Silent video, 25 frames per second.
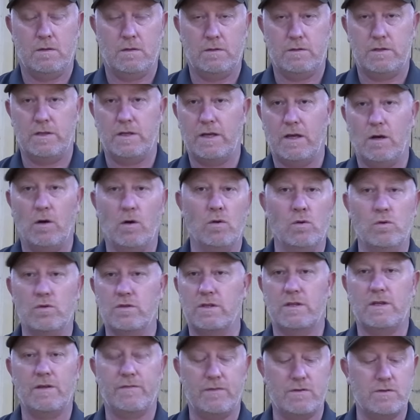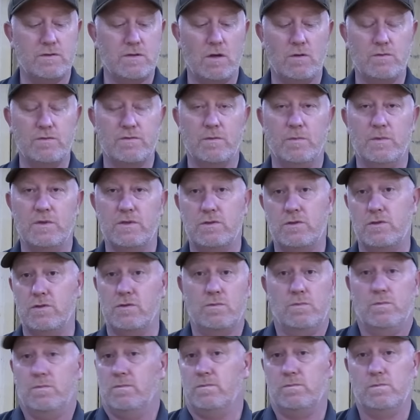So you get loads of different sounds from it. It's
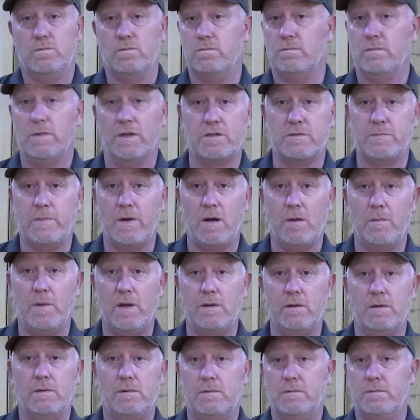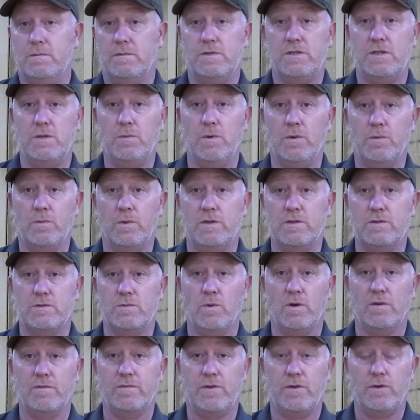just experiment and see what ones
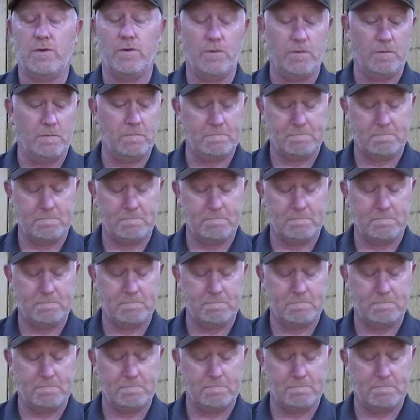work for you.